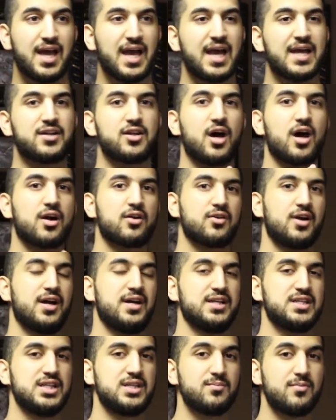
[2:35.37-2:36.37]
and
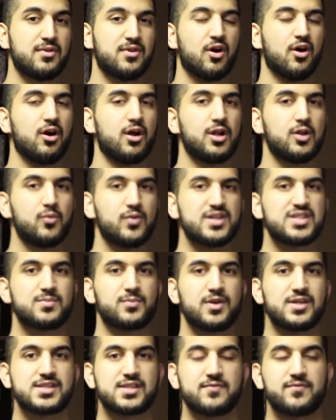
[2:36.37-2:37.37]
Ar-Rahim, the always
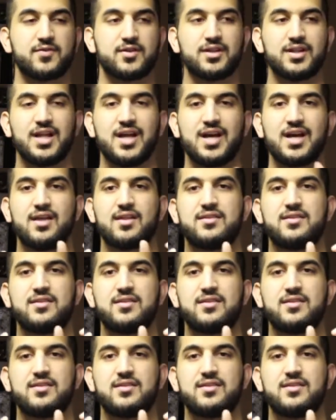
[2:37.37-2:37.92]
merciful.